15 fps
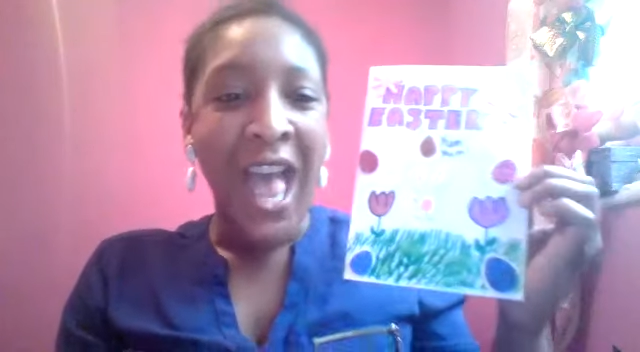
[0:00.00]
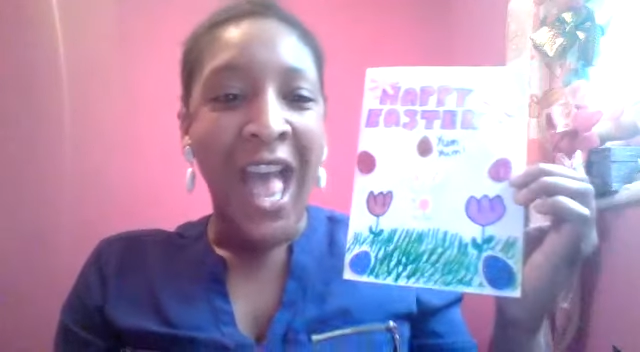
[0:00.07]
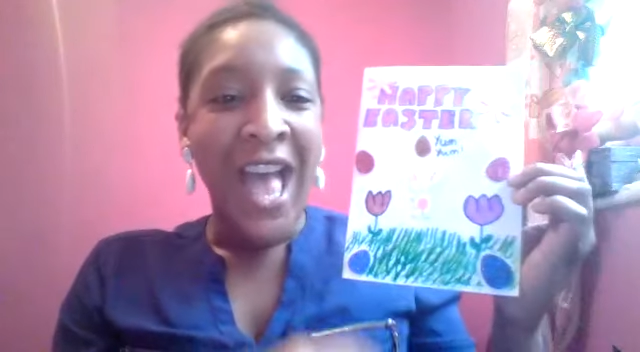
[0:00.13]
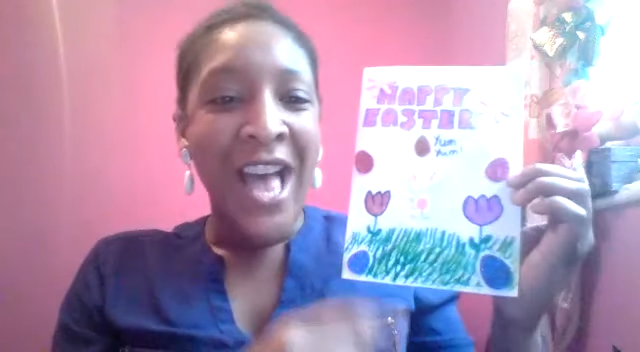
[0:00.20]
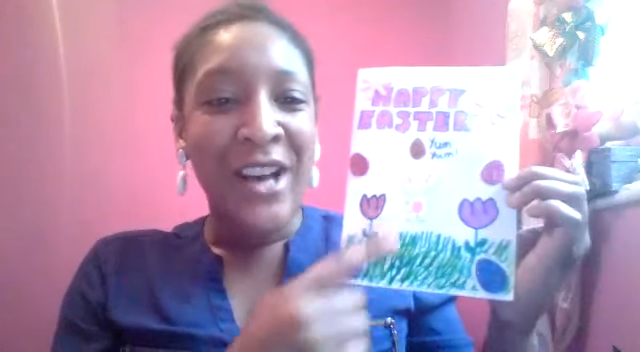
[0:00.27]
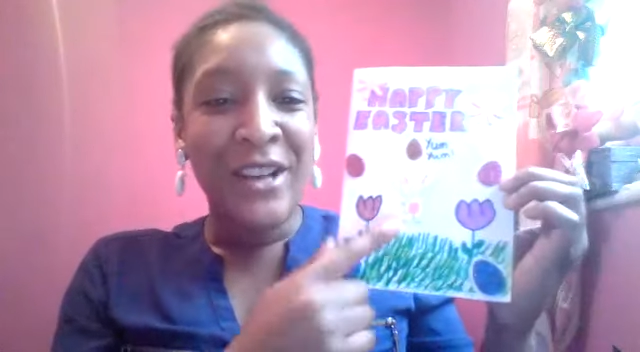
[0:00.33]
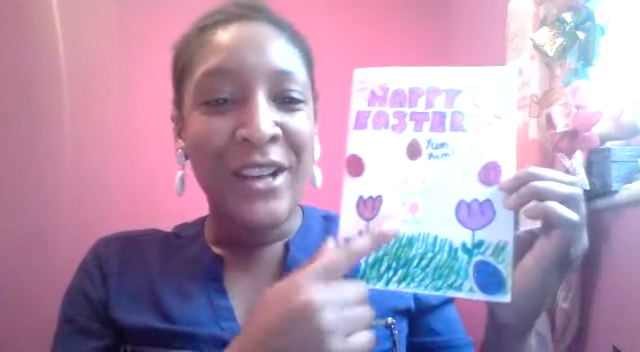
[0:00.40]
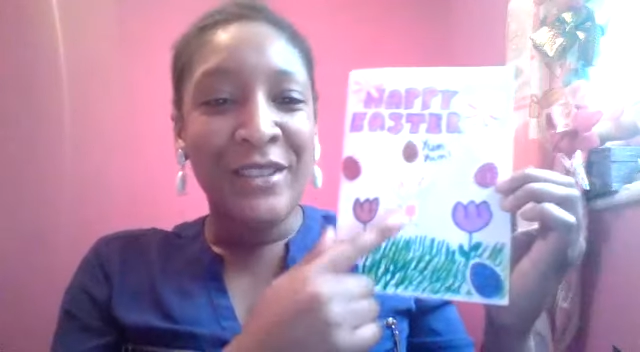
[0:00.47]

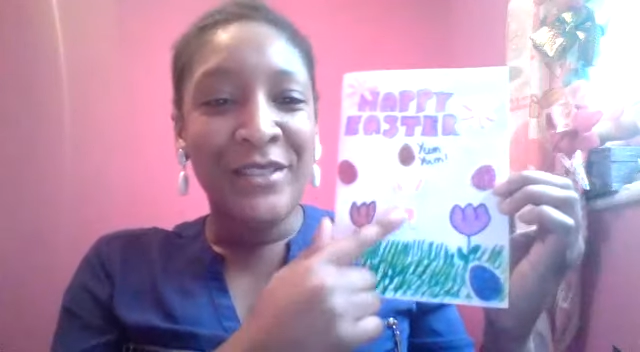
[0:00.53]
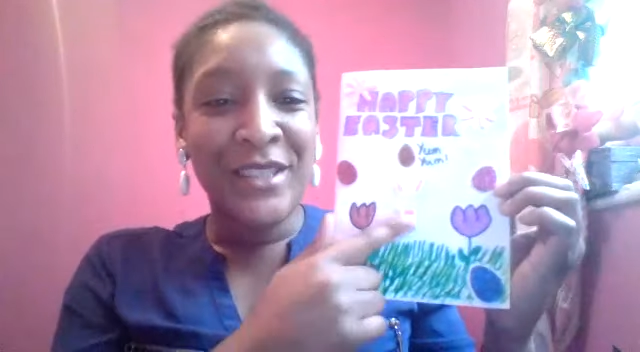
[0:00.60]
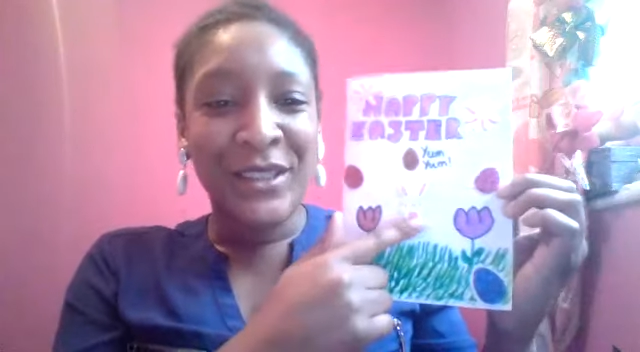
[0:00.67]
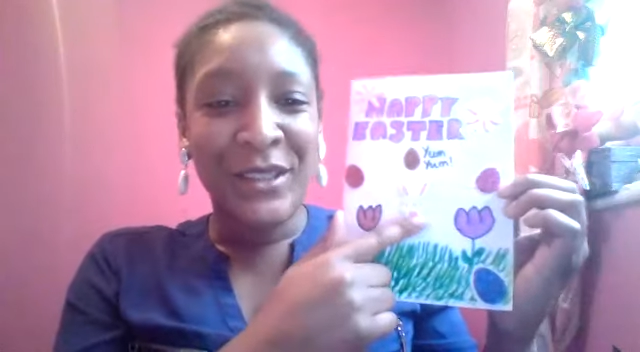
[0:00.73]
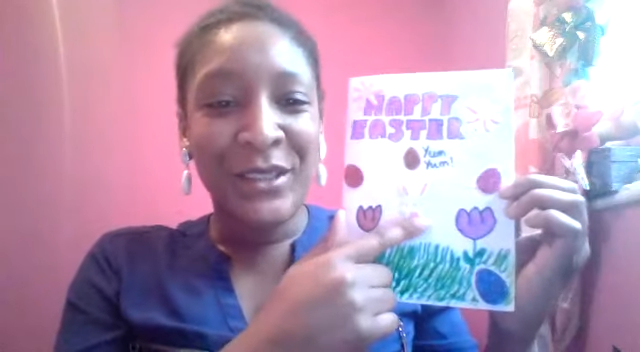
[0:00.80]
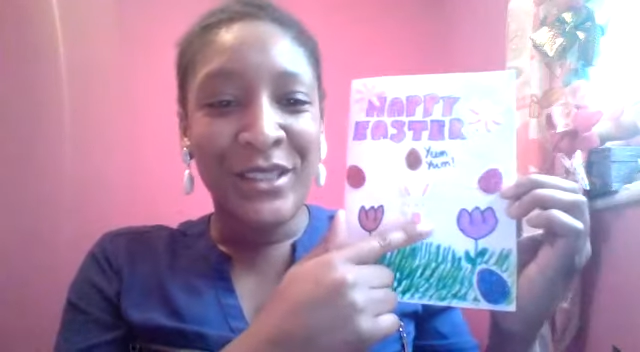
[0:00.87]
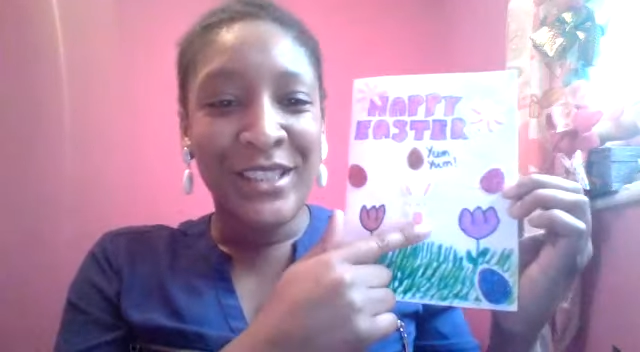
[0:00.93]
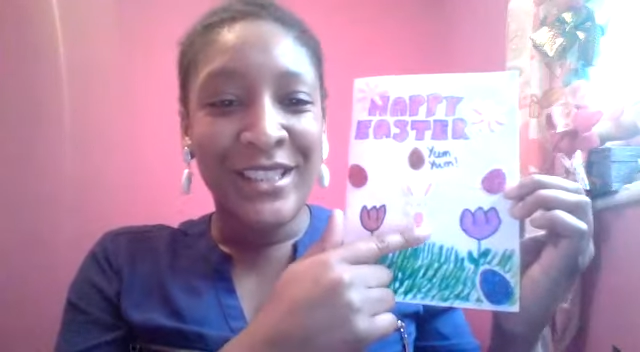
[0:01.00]
I've stuck
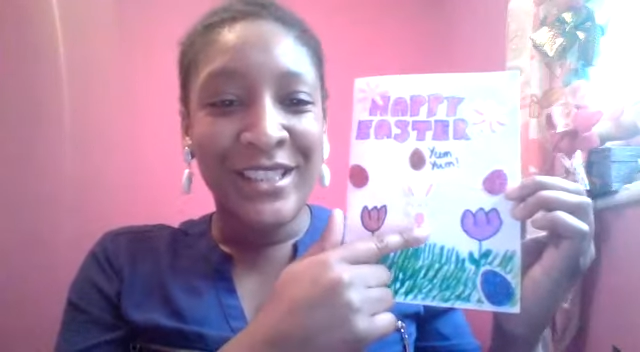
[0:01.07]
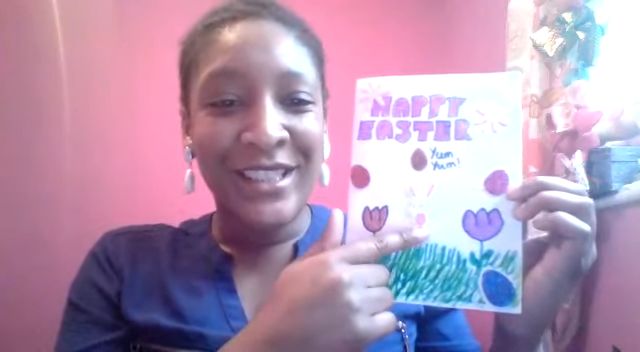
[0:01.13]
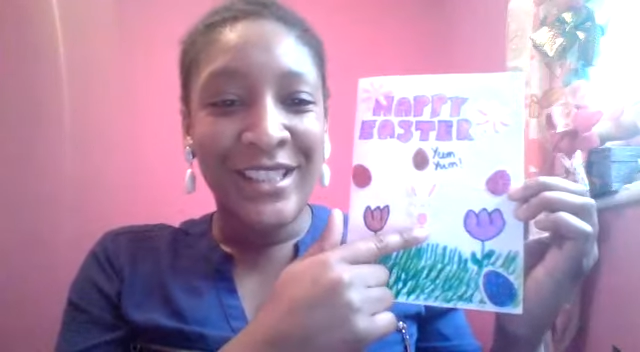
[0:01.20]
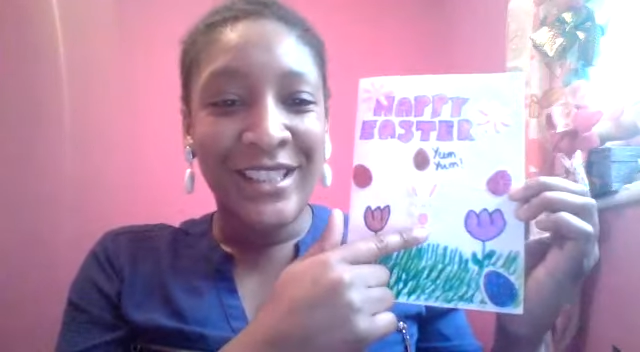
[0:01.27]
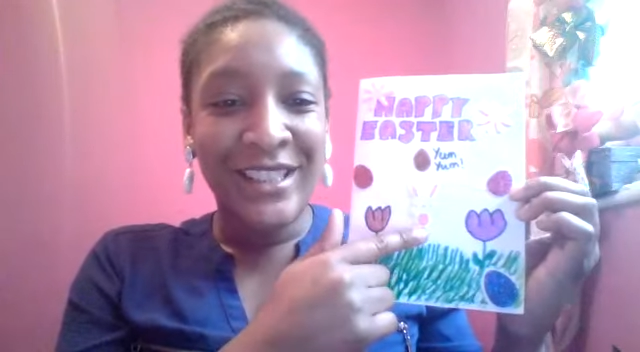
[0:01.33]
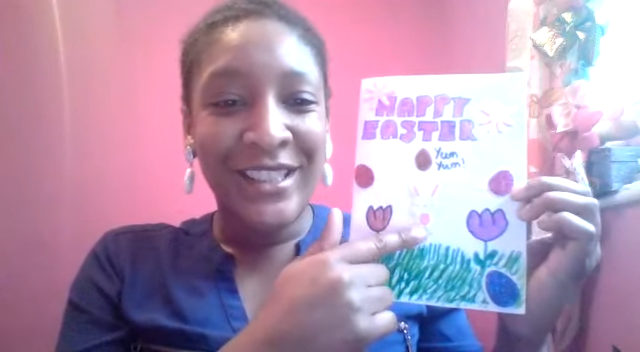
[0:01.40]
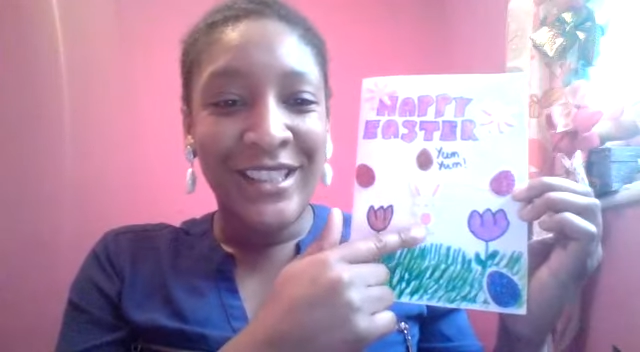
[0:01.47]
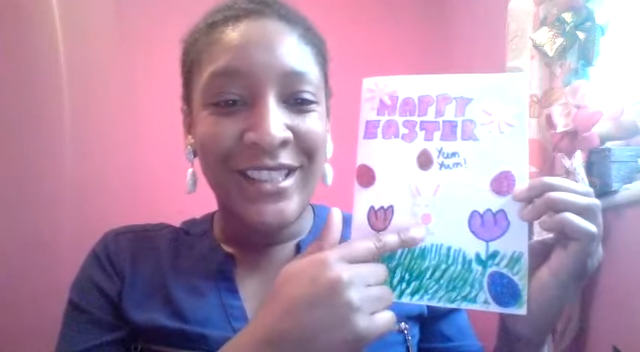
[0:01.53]
on a,
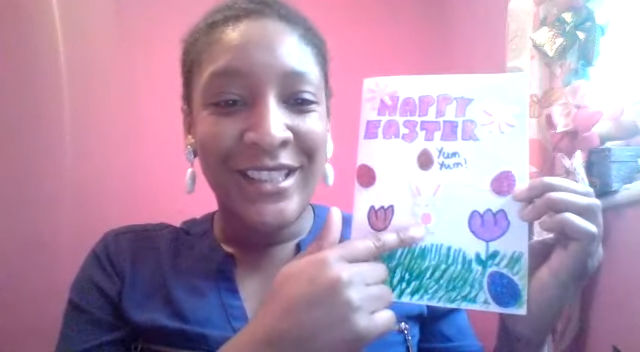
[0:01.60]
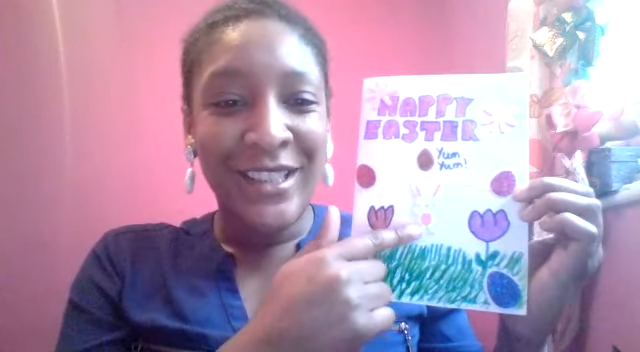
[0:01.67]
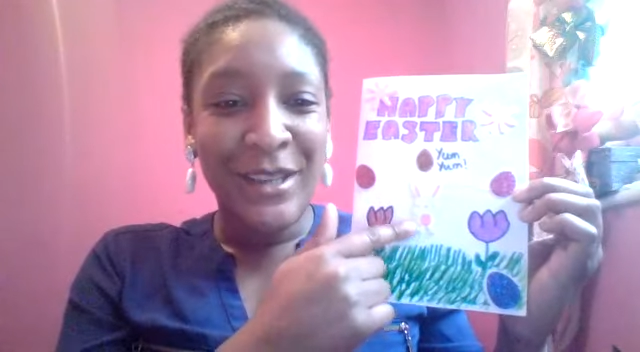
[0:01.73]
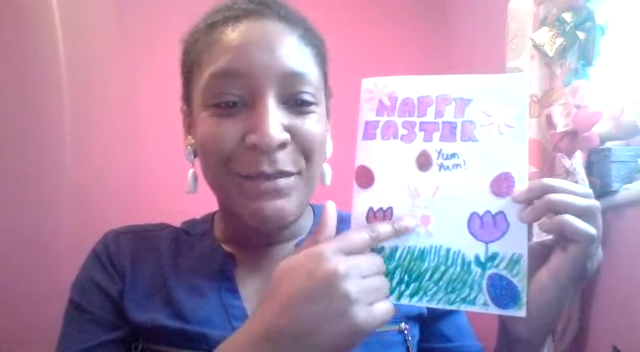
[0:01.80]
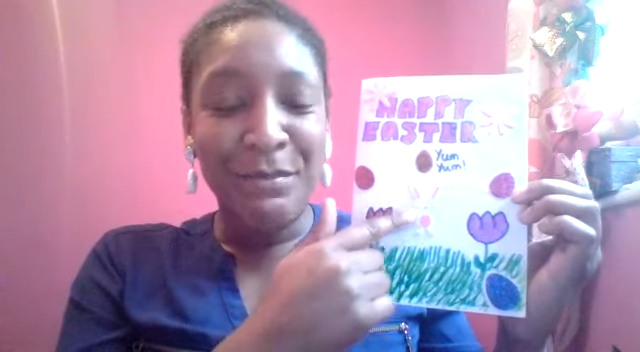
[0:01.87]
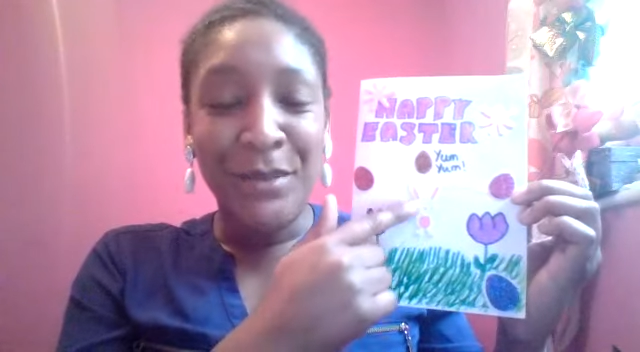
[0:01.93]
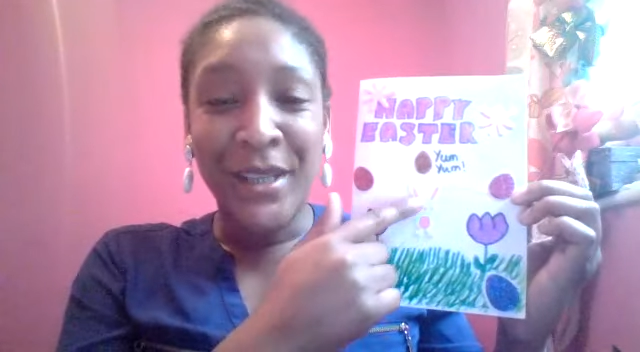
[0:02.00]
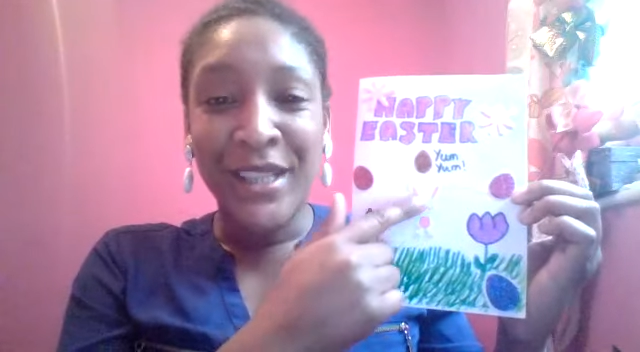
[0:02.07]
a
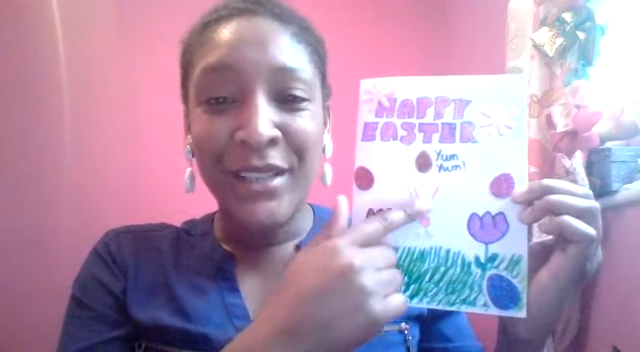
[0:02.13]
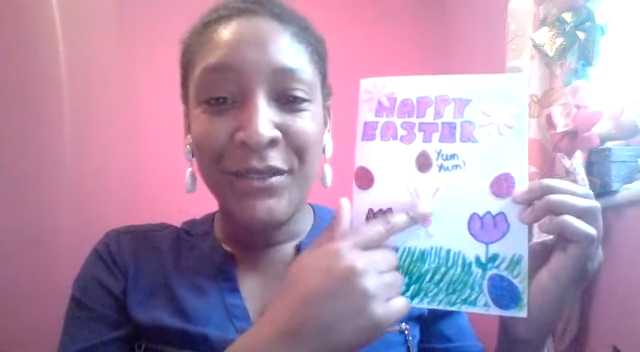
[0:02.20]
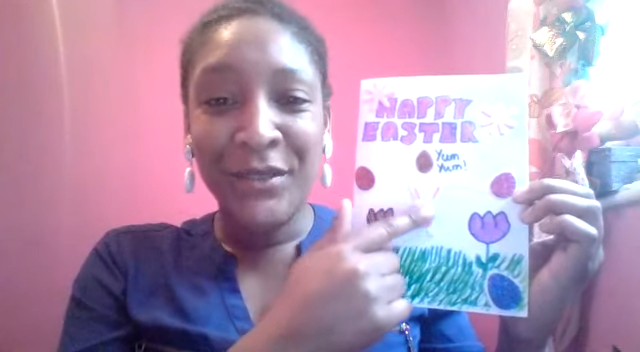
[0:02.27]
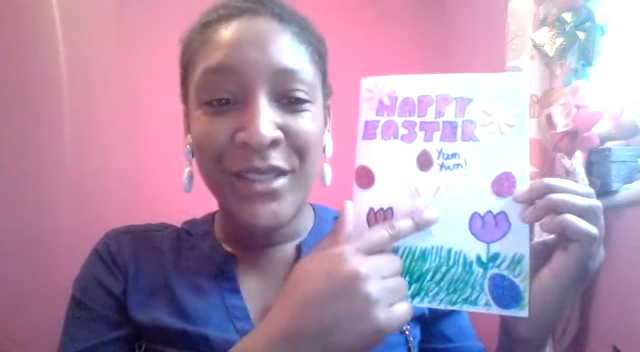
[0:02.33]
bunny for